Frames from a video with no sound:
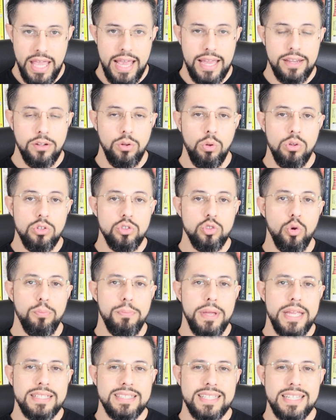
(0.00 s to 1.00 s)
and also
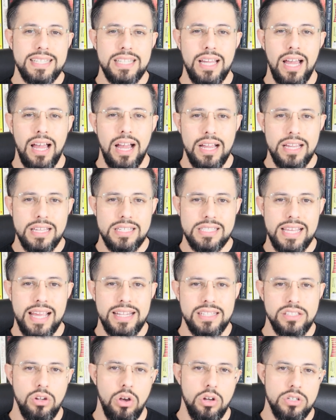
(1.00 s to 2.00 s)
maintain the highest
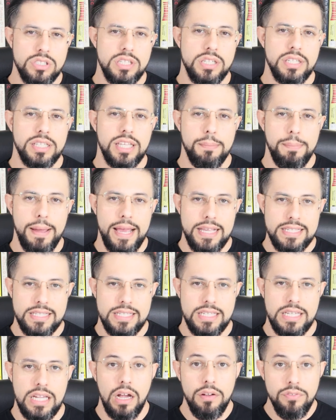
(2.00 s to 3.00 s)
antioxidant
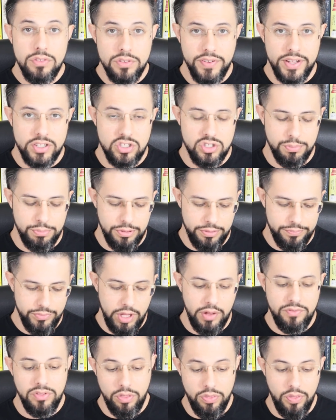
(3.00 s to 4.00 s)
capacity of the vegetable,
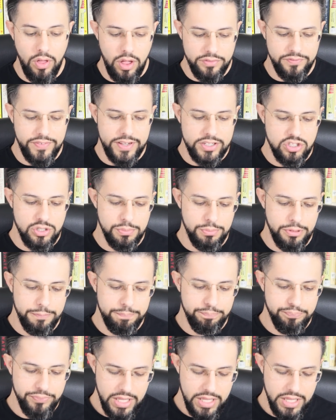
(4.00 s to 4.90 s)
of the thawed vegetable.